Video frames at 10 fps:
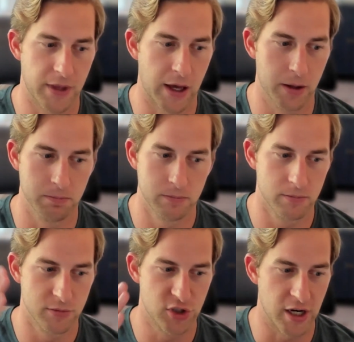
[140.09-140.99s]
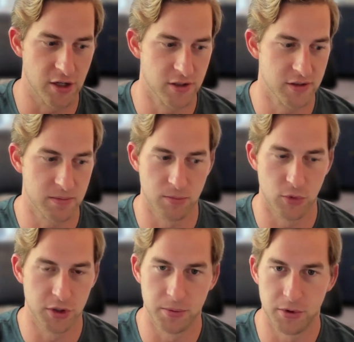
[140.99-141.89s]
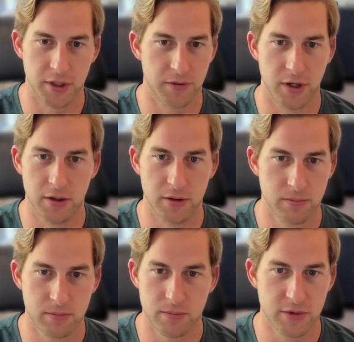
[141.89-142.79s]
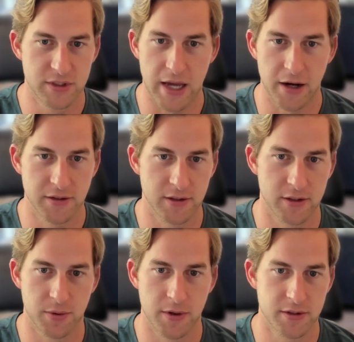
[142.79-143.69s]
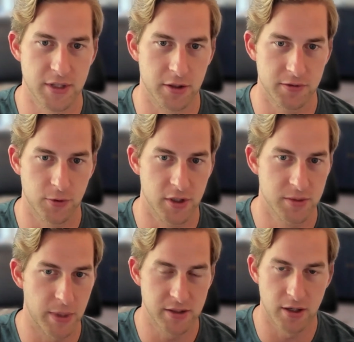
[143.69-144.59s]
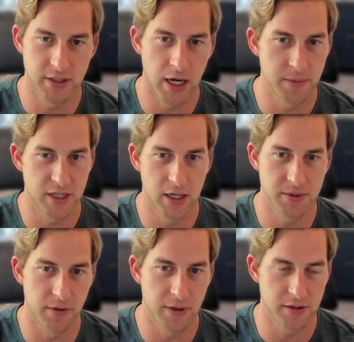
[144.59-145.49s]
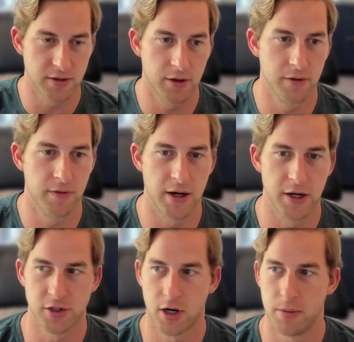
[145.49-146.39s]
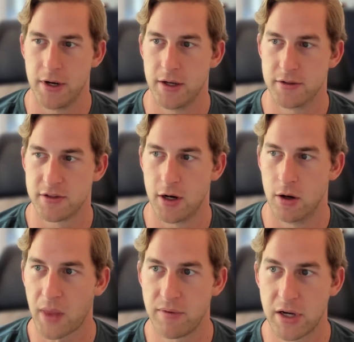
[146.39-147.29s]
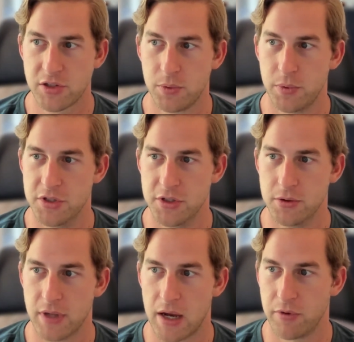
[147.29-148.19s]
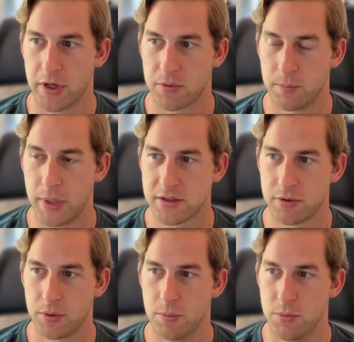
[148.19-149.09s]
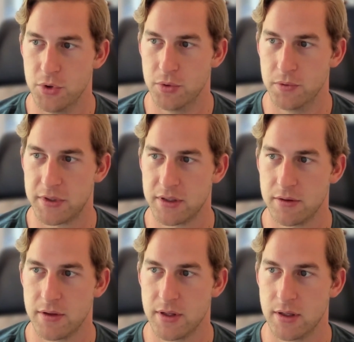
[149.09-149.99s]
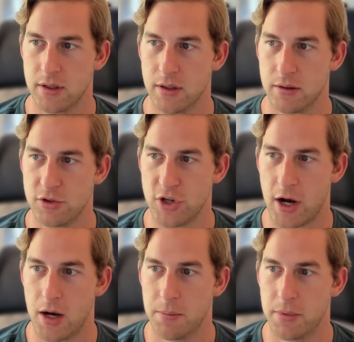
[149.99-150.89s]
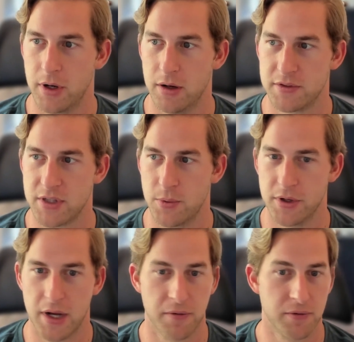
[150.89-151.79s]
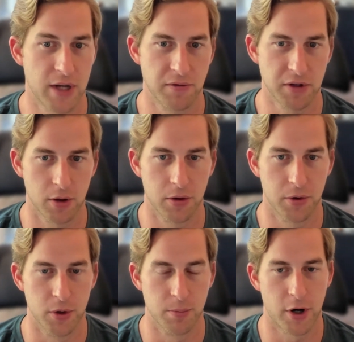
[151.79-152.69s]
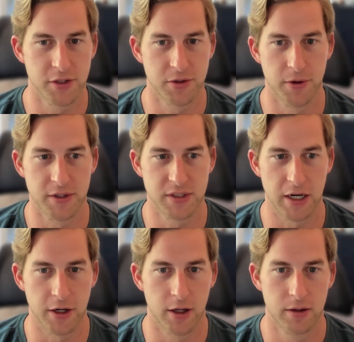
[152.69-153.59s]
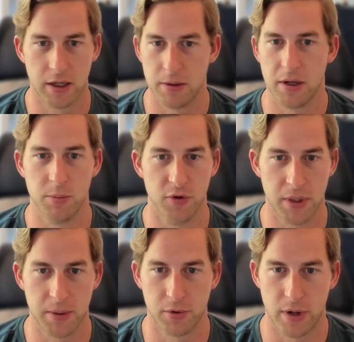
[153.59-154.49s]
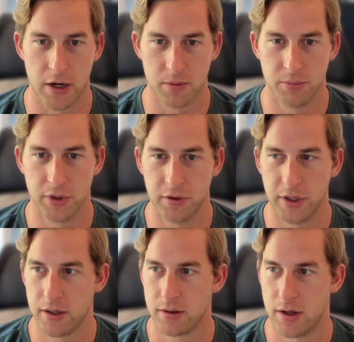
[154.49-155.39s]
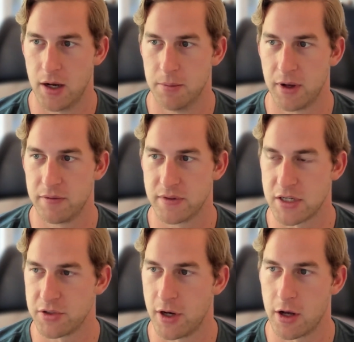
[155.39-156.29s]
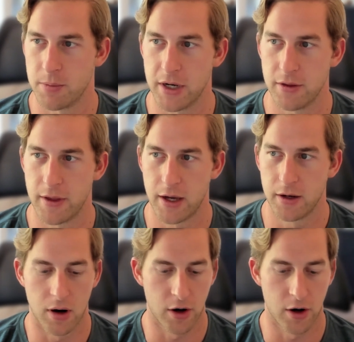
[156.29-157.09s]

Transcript: That changes multiple different statuses within Salesforce based on timestamps and things of that nature coming in. So I've basically removed the job of someone to have to go through and parse through this data and move people around completely. I've essentially automated that.